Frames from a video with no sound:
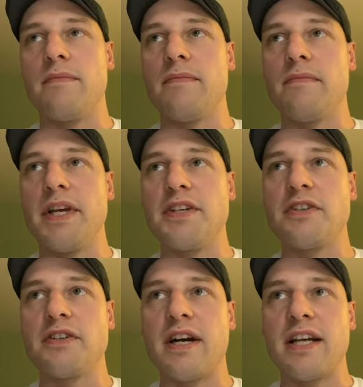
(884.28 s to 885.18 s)
make
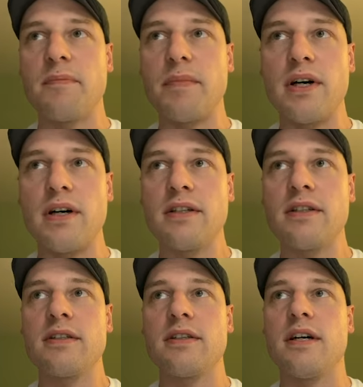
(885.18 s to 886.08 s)
sure you're on the ball.
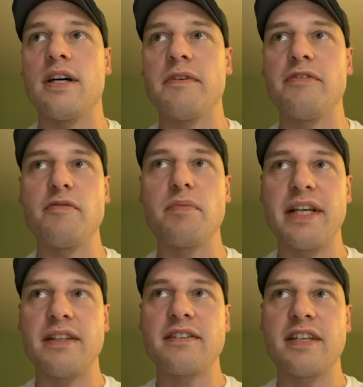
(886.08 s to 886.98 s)
If you've
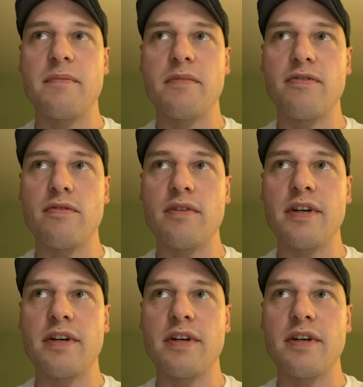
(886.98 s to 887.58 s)
played this game before,